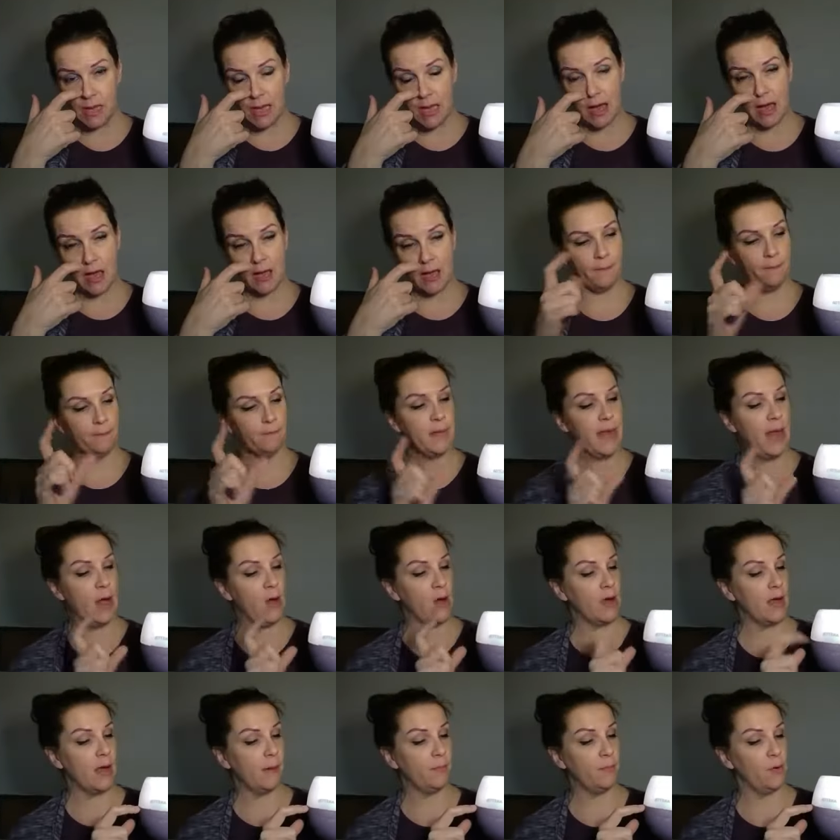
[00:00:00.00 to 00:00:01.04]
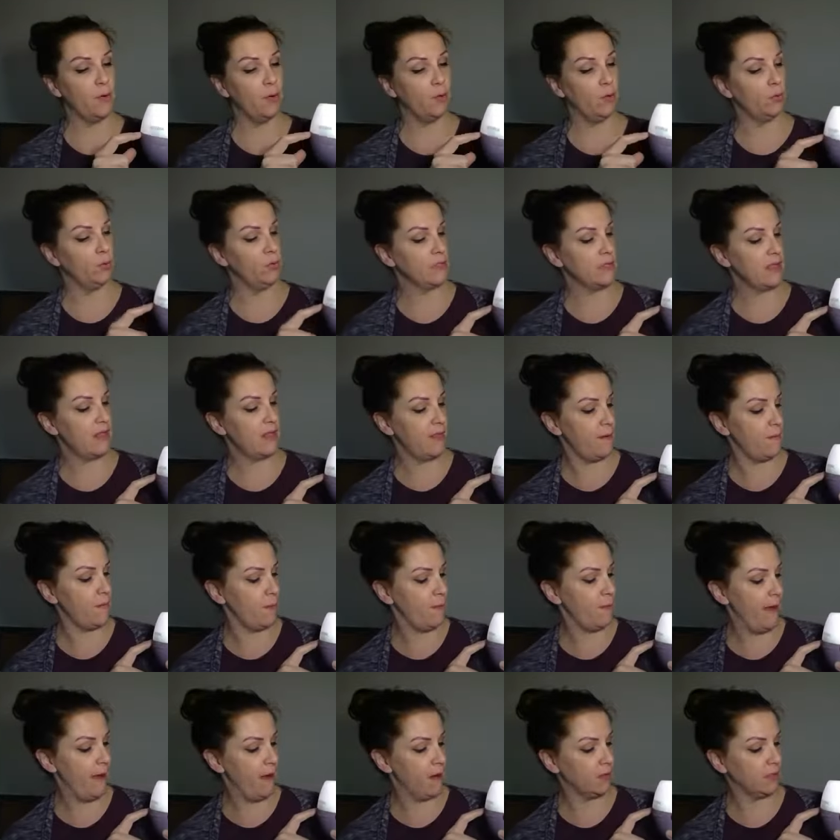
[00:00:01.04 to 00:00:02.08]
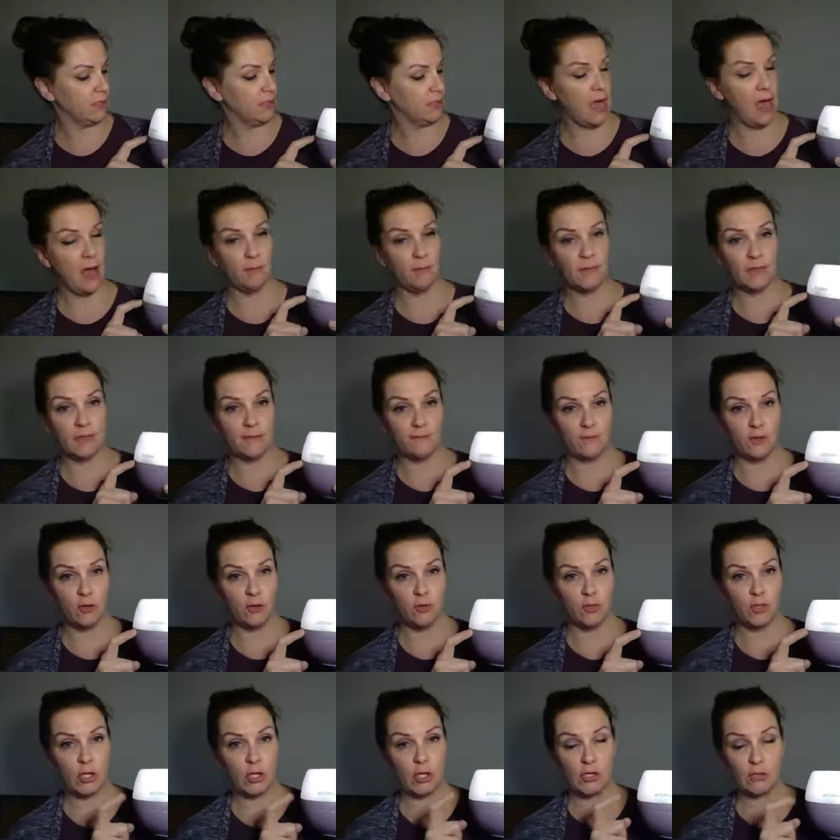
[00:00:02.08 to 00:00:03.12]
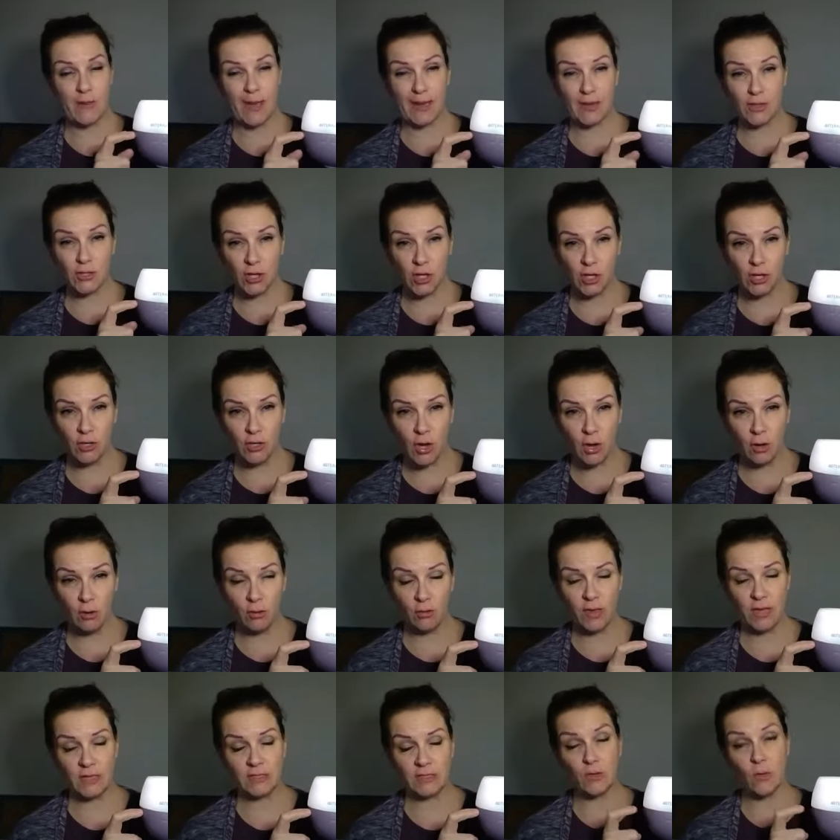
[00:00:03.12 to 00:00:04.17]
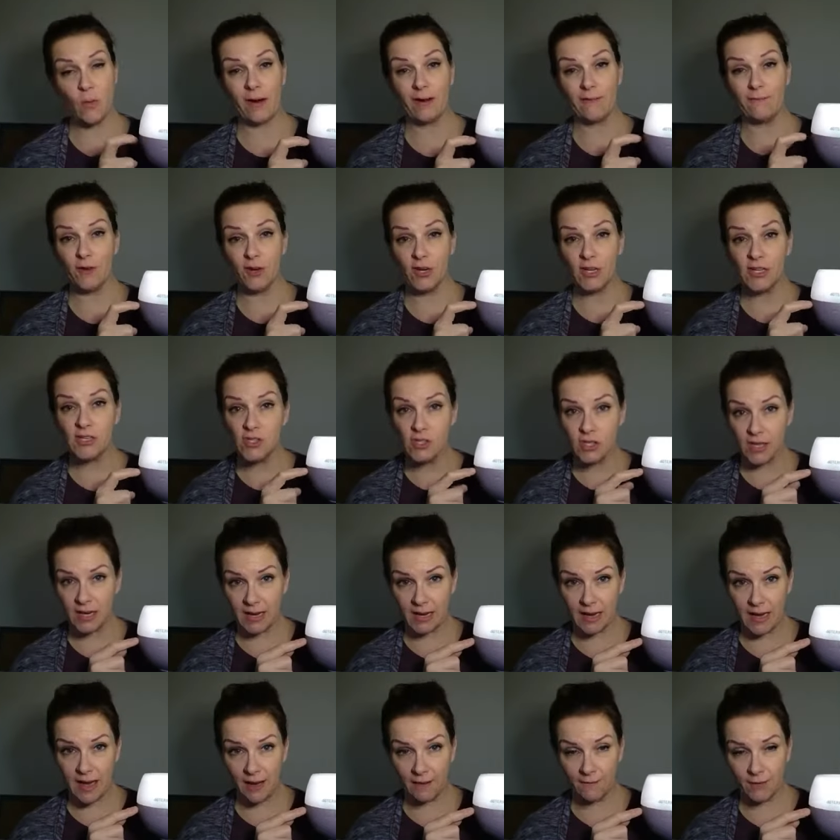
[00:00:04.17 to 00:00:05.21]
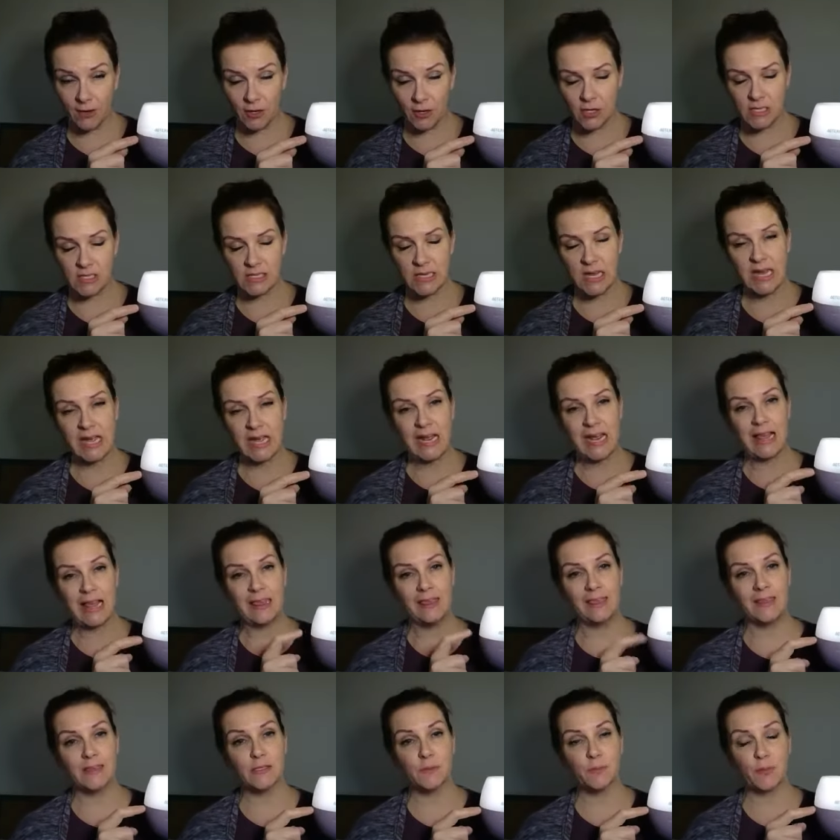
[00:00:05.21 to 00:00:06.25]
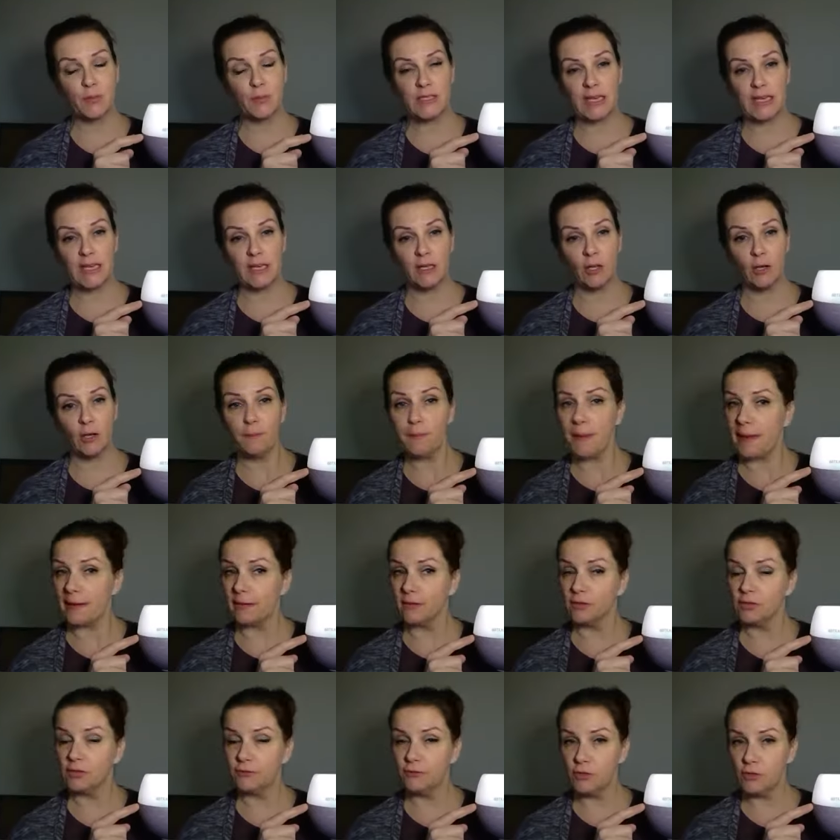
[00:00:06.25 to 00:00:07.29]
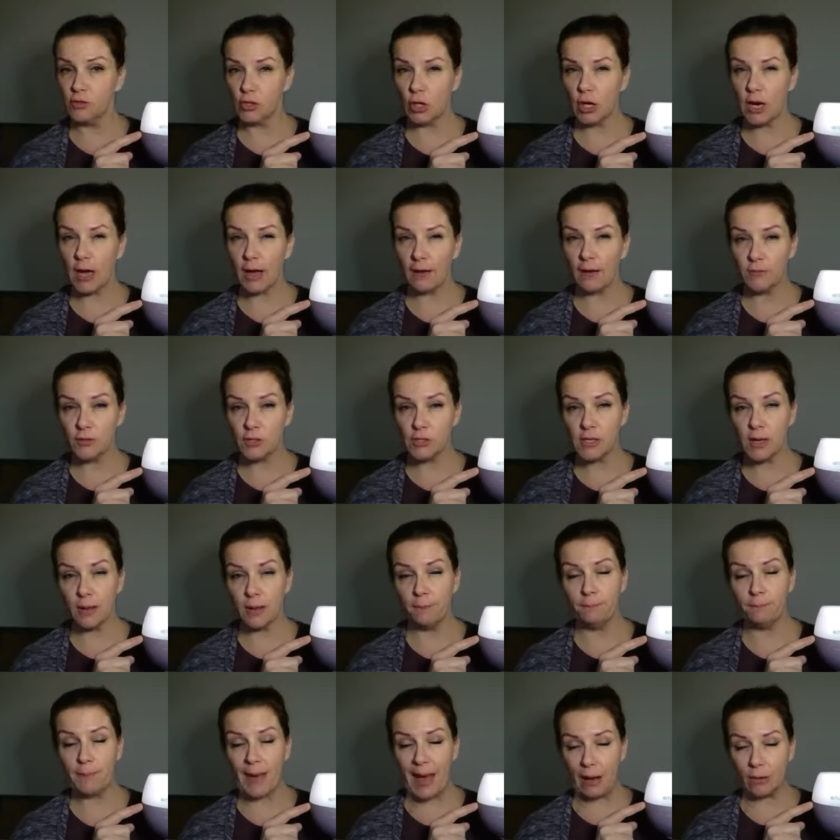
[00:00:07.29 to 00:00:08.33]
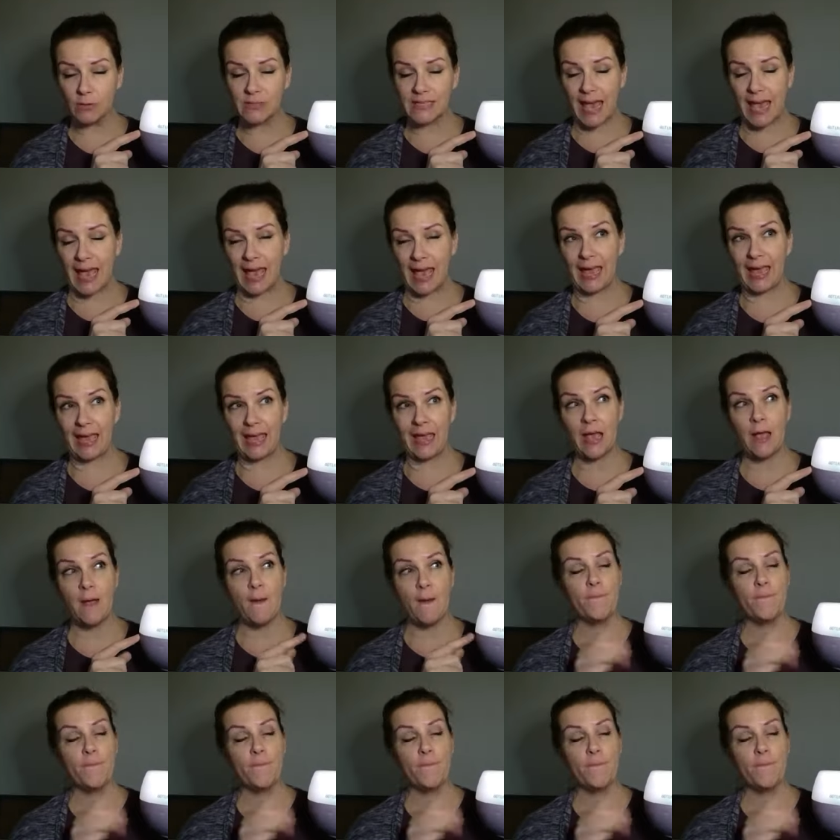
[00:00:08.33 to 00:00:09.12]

Now, a couple of rules of thumb about diffusers. Make sure you know the square footage that it covers. This particular pedal diffuser covers about a